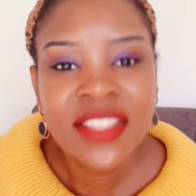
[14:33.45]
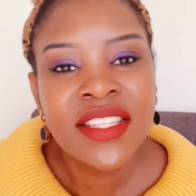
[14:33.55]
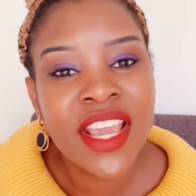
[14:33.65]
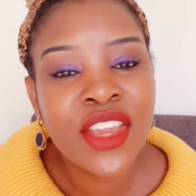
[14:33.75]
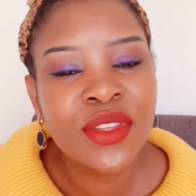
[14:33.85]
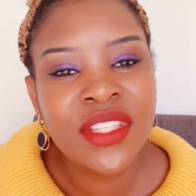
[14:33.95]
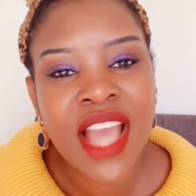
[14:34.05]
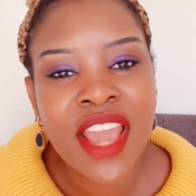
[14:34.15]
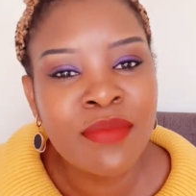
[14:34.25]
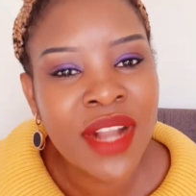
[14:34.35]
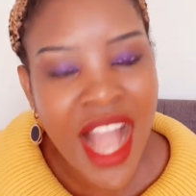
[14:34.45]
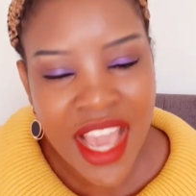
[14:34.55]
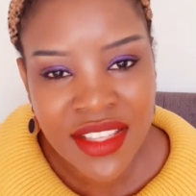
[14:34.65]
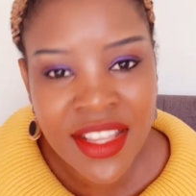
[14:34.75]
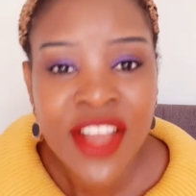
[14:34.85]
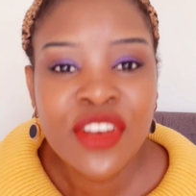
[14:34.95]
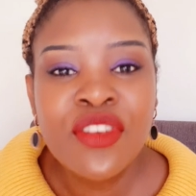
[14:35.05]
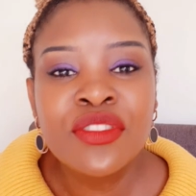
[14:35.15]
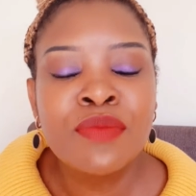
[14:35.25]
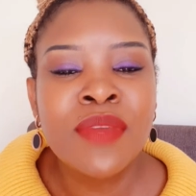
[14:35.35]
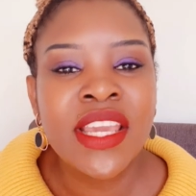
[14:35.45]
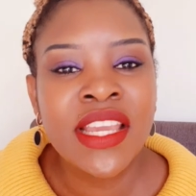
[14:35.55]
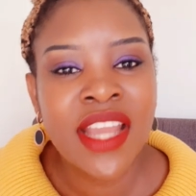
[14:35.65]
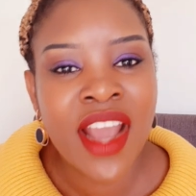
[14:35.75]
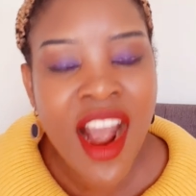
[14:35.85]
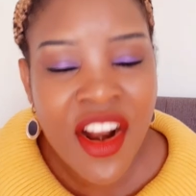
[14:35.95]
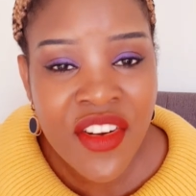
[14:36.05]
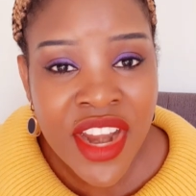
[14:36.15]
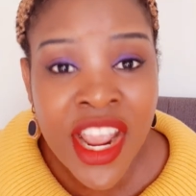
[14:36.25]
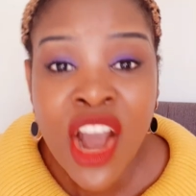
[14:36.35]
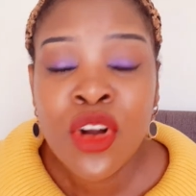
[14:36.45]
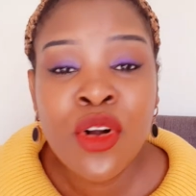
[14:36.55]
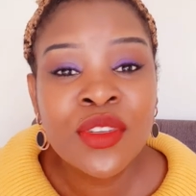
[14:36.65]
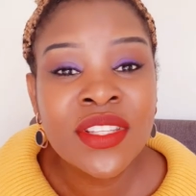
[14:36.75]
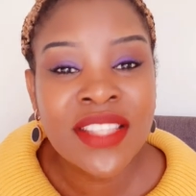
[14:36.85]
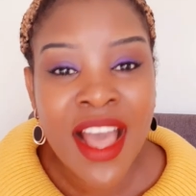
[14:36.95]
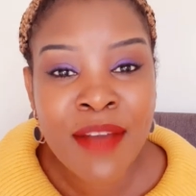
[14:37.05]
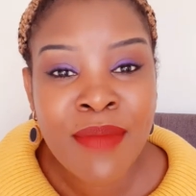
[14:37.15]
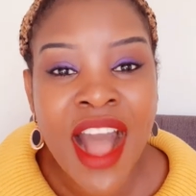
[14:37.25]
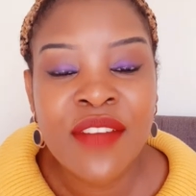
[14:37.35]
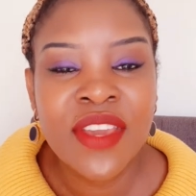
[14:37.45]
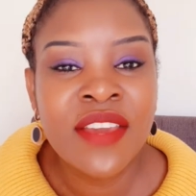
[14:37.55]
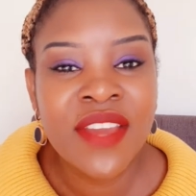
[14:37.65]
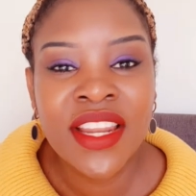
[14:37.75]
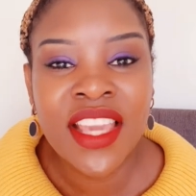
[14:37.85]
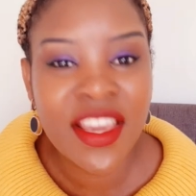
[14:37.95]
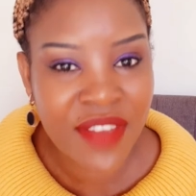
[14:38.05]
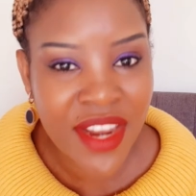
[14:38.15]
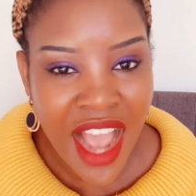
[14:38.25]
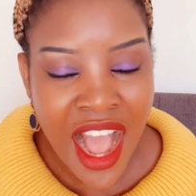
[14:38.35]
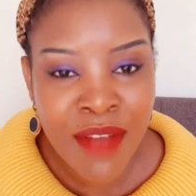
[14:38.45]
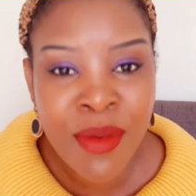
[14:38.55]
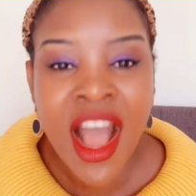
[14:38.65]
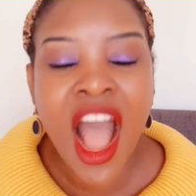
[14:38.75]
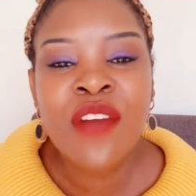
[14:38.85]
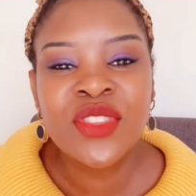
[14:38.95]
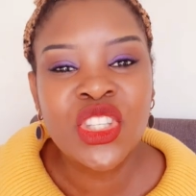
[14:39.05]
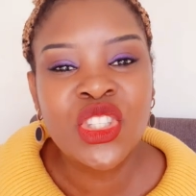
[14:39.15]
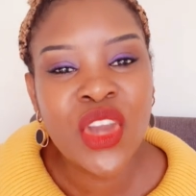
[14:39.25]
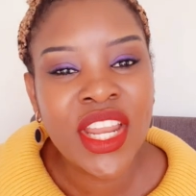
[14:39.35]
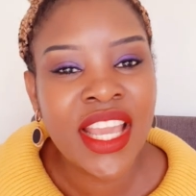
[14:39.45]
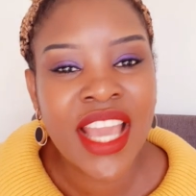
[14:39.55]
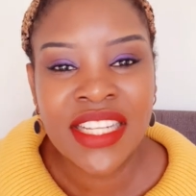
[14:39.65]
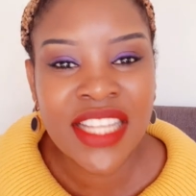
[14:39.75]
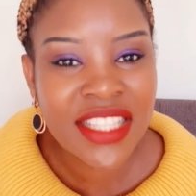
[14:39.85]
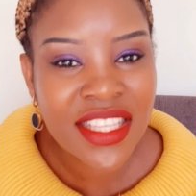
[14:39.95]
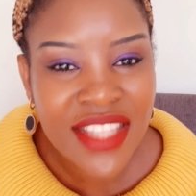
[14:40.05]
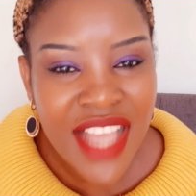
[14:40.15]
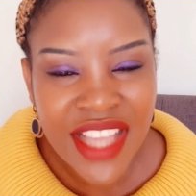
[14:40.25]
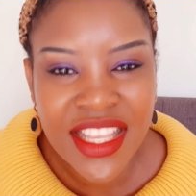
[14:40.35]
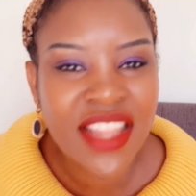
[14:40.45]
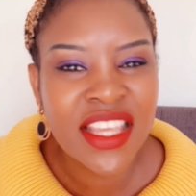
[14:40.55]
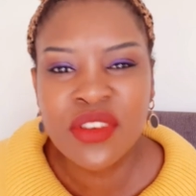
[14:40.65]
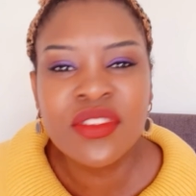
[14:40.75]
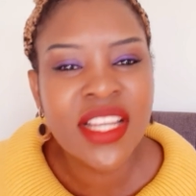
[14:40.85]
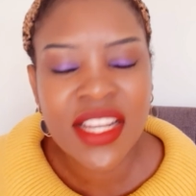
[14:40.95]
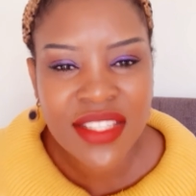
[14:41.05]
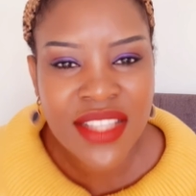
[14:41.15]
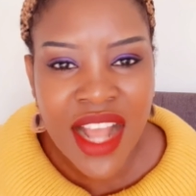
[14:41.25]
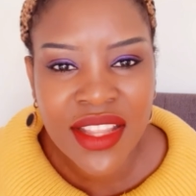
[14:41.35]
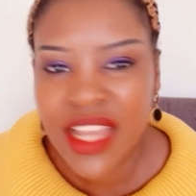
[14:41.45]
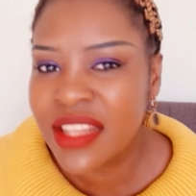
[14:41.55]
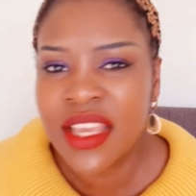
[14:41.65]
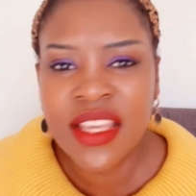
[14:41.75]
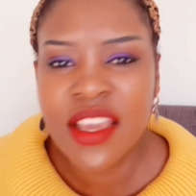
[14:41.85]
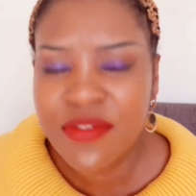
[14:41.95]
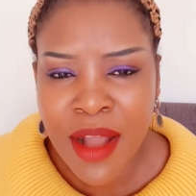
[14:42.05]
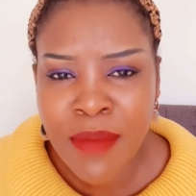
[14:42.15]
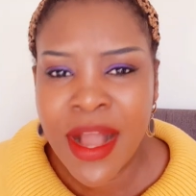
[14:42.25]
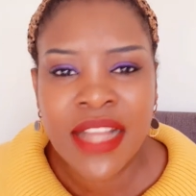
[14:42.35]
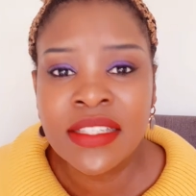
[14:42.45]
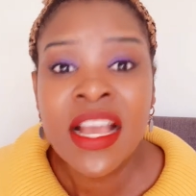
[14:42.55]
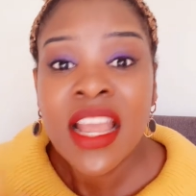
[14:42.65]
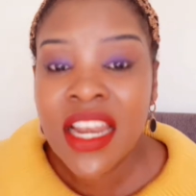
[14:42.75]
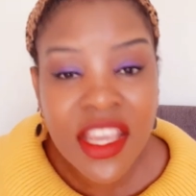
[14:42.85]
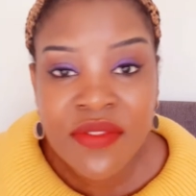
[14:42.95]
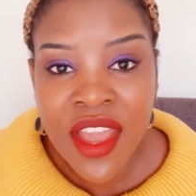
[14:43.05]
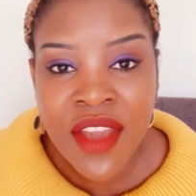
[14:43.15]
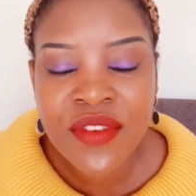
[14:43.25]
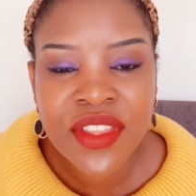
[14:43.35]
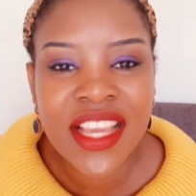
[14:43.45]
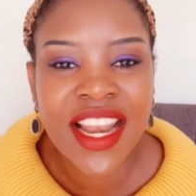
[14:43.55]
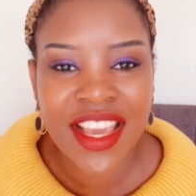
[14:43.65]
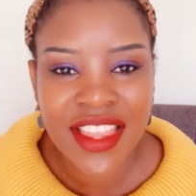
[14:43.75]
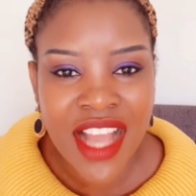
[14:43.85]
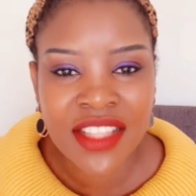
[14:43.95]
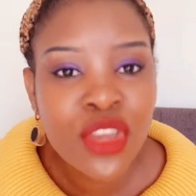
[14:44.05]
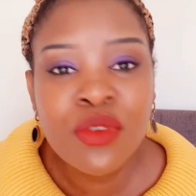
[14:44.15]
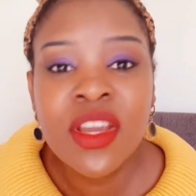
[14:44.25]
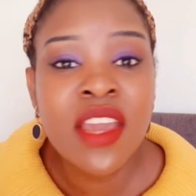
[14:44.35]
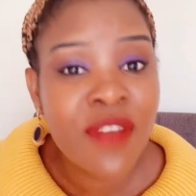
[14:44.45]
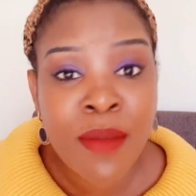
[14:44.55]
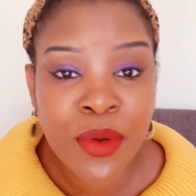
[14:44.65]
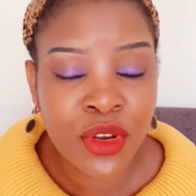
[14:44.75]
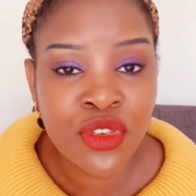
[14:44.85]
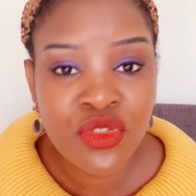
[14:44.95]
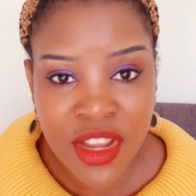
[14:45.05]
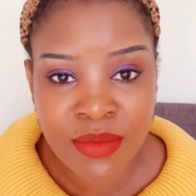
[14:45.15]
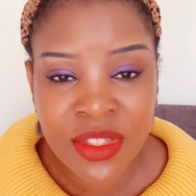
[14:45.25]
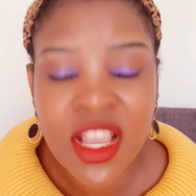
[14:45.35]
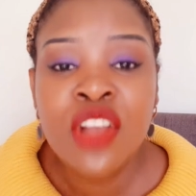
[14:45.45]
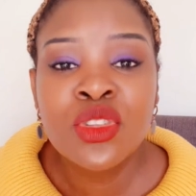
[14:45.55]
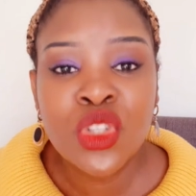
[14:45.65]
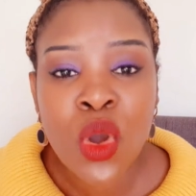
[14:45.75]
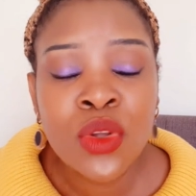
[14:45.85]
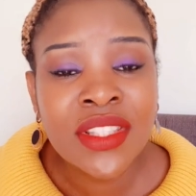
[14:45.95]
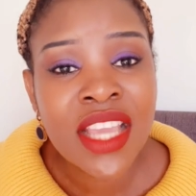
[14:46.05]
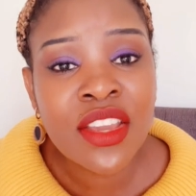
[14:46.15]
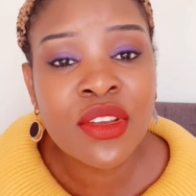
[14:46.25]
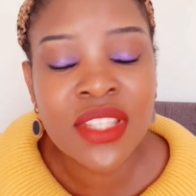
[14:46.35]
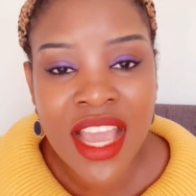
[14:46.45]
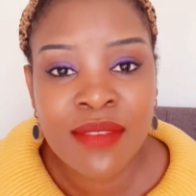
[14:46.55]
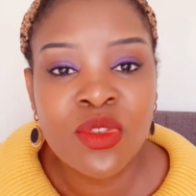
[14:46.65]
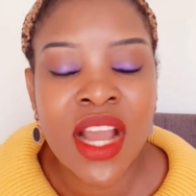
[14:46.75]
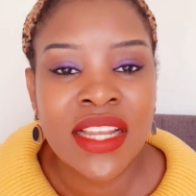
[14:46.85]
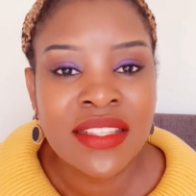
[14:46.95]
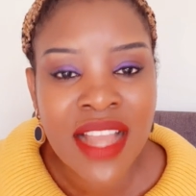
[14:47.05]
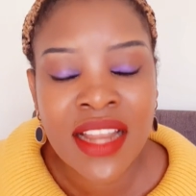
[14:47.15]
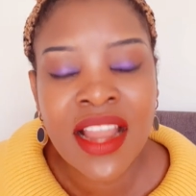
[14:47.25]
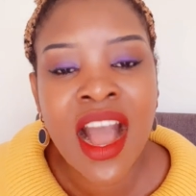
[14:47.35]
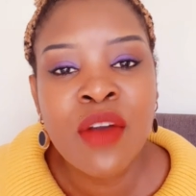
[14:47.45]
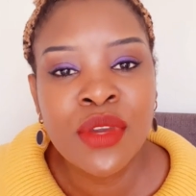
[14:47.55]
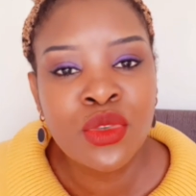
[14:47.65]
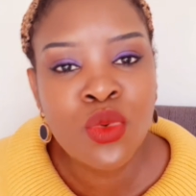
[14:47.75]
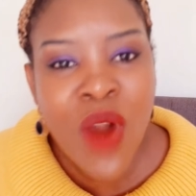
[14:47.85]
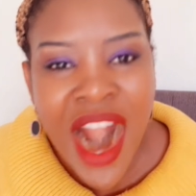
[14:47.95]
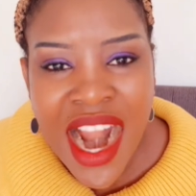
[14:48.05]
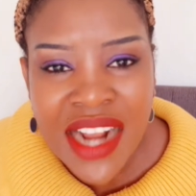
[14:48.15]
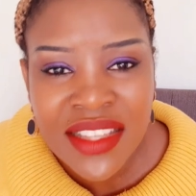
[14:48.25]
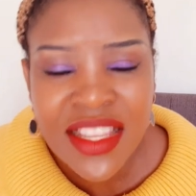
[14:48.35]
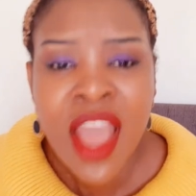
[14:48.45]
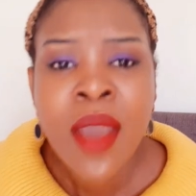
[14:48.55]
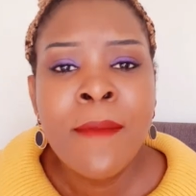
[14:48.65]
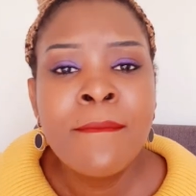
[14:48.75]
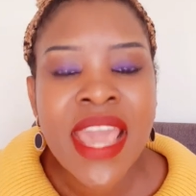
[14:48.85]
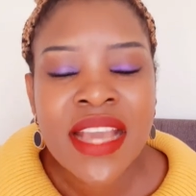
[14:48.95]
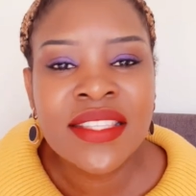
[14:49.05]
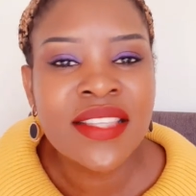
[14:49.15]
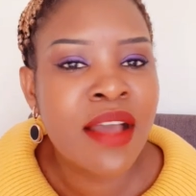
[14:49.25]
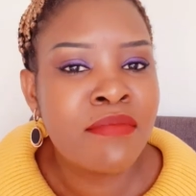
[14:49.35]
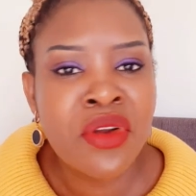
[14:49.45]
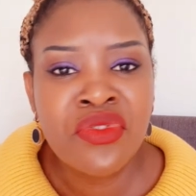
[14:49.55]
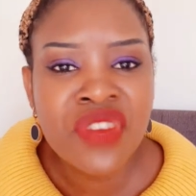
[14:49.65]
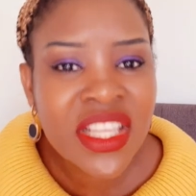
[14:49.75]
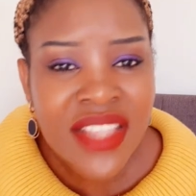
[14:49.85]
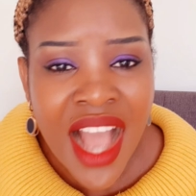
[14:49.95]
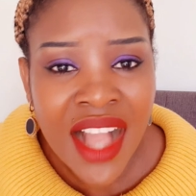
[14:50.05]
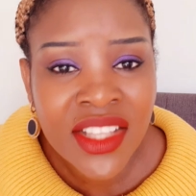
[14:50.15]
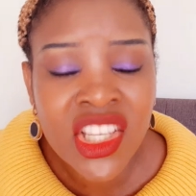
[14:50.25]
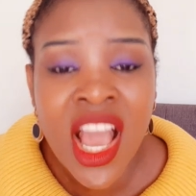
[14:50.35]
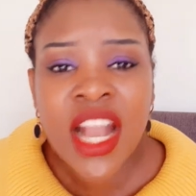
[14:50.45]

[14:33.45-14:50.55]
Take your time, guys. Don't be in a hurry, because some have even given up after joining a dating site and they don't understand, then they give up and leave everything like that. You give up on your dreams. So take your time to understand how it works. Make some research.